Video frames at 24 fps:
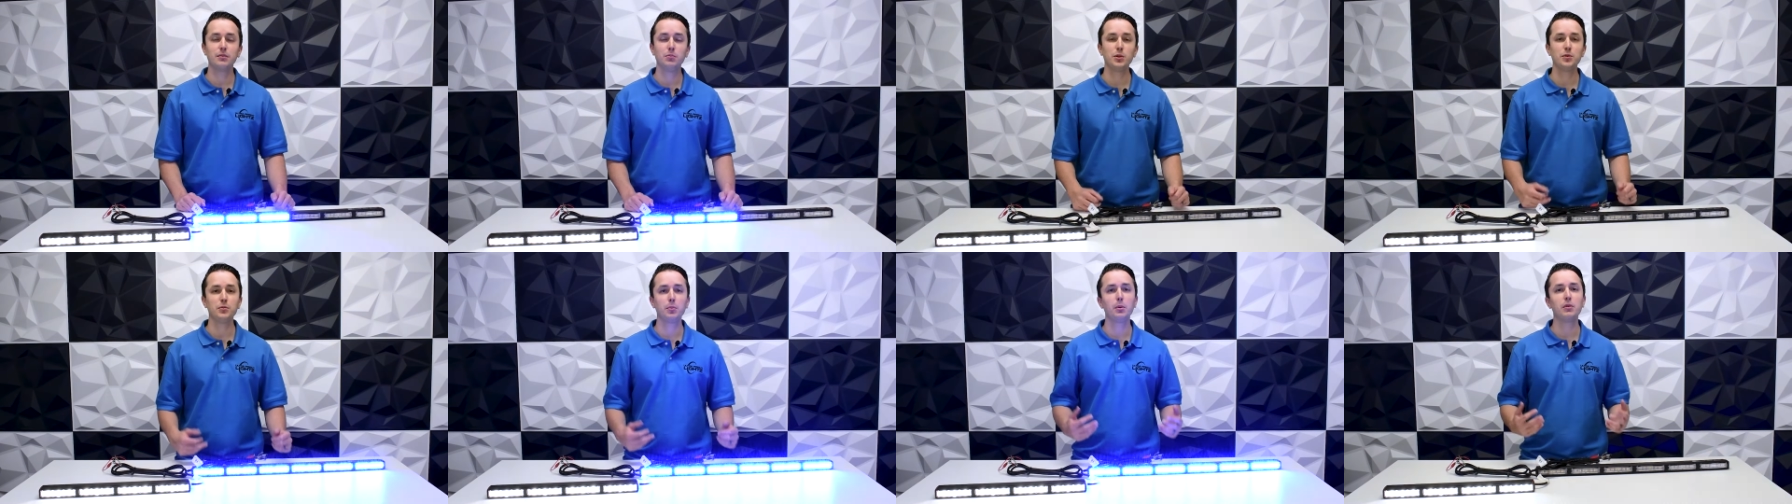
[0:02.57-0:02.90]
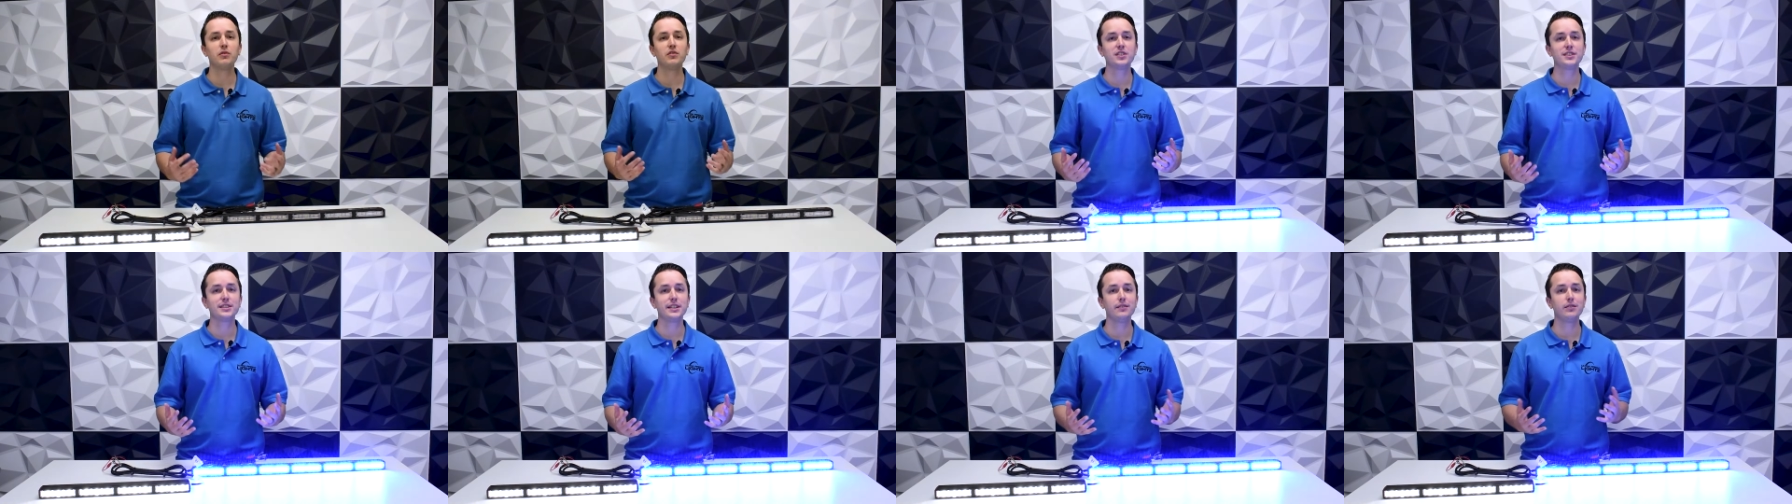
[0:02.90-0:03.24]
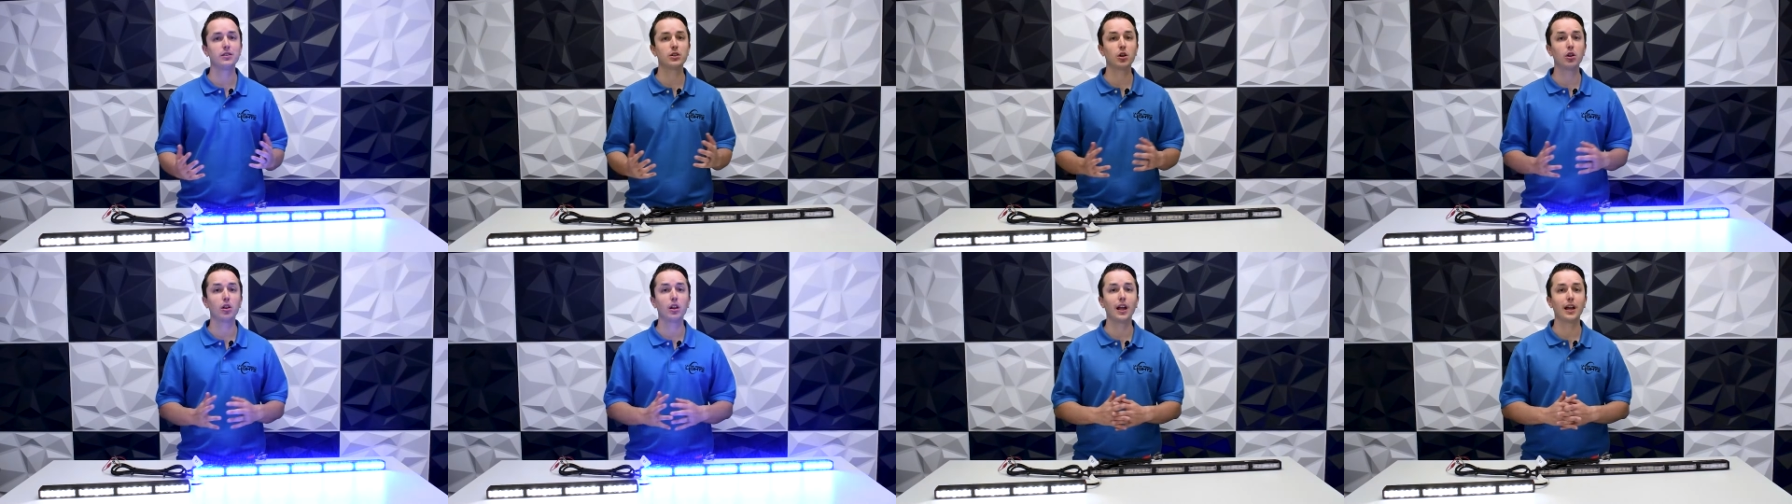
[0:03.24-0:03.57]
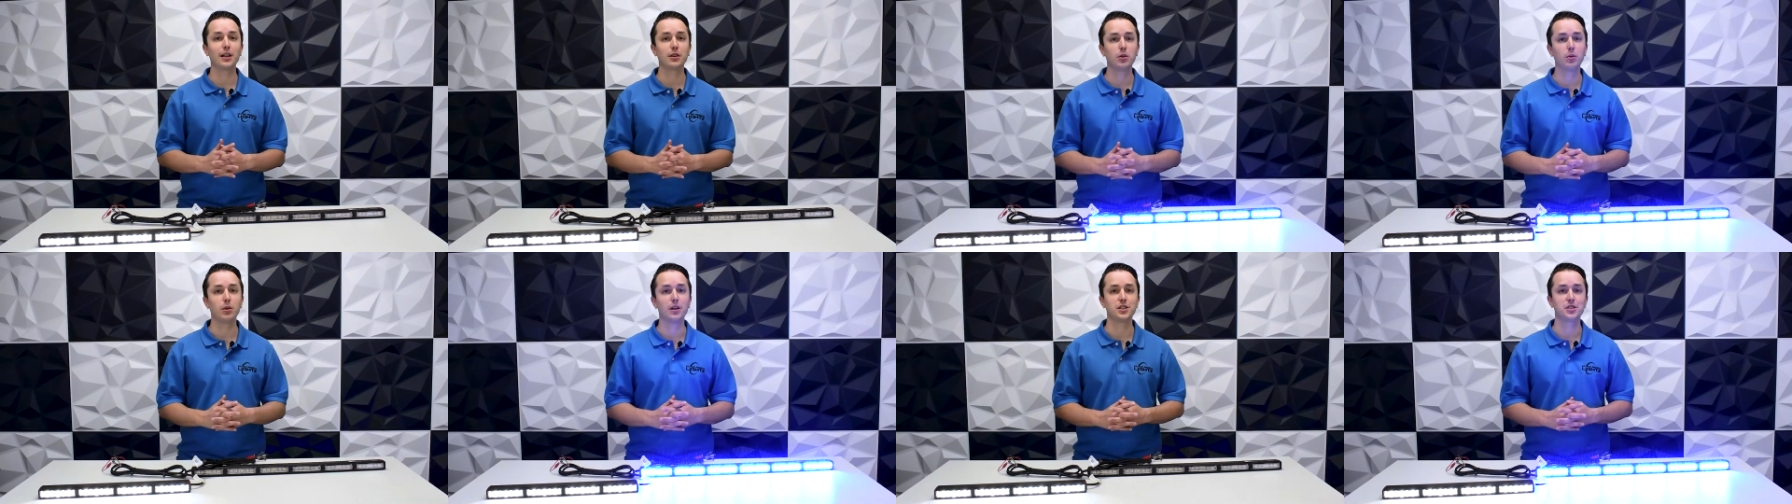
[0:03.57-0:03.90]
We've been receiving a
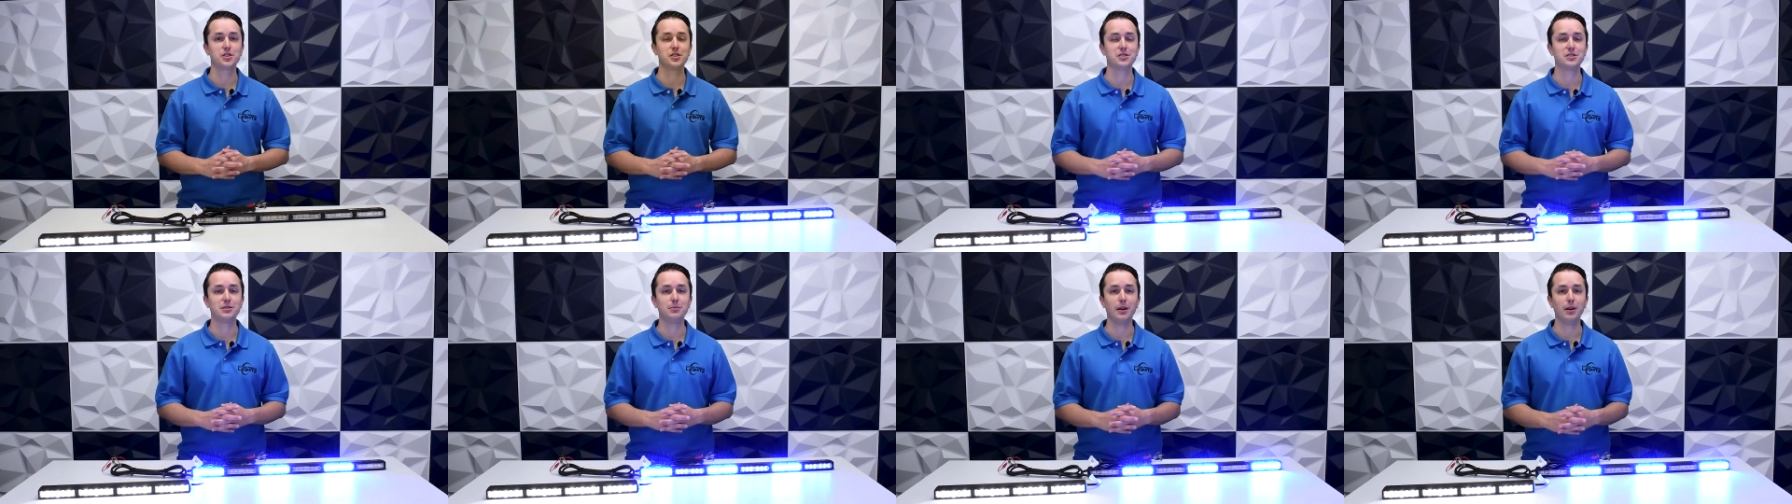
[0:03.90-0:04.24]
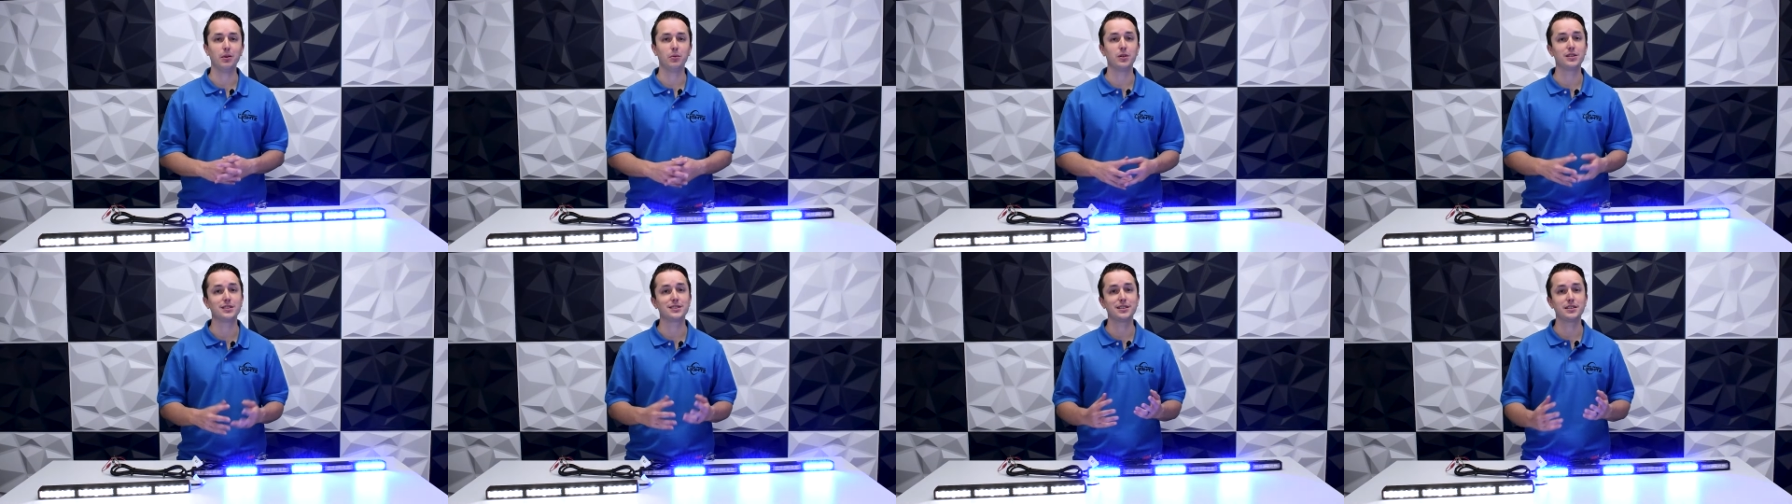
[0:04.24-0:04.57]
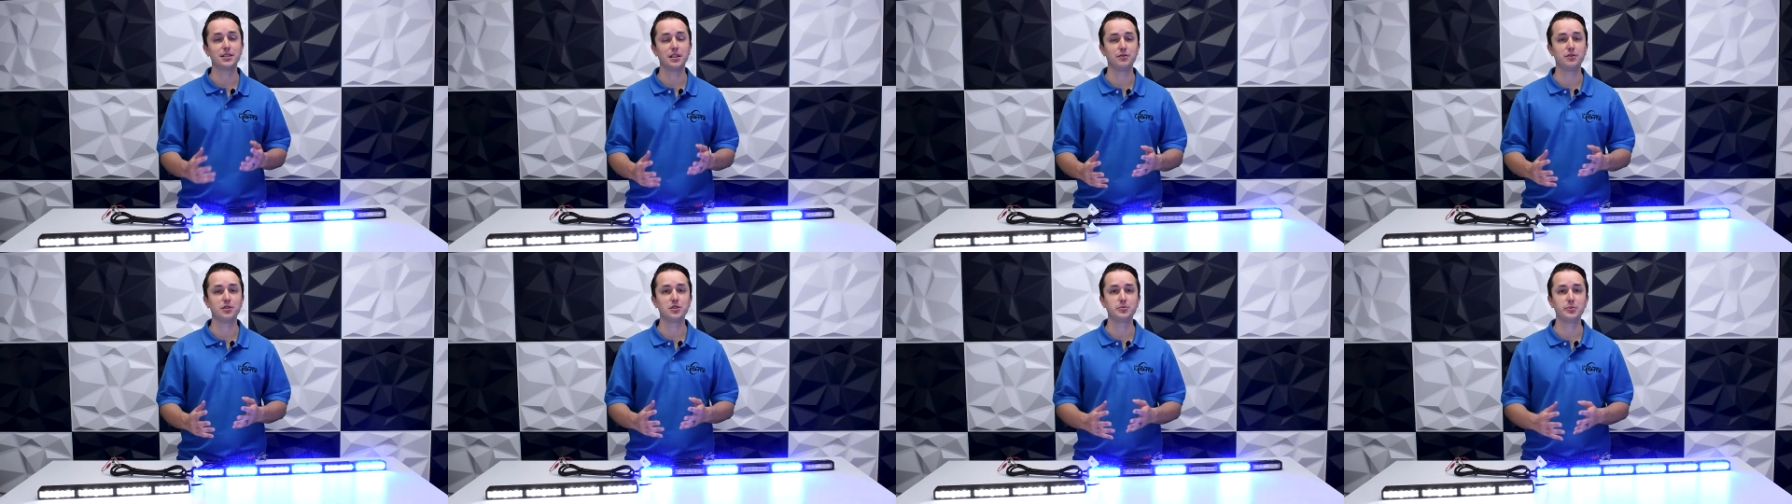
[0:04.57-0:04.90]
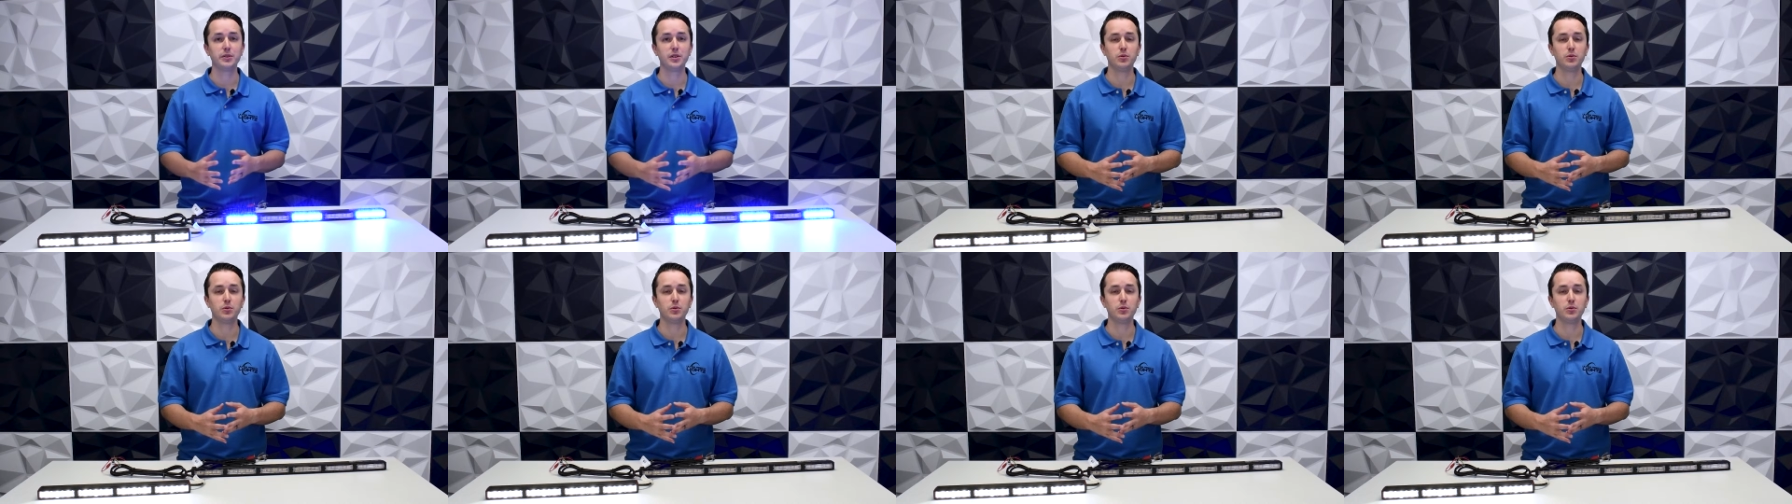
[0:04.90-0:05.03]
lot of questions about what's the difference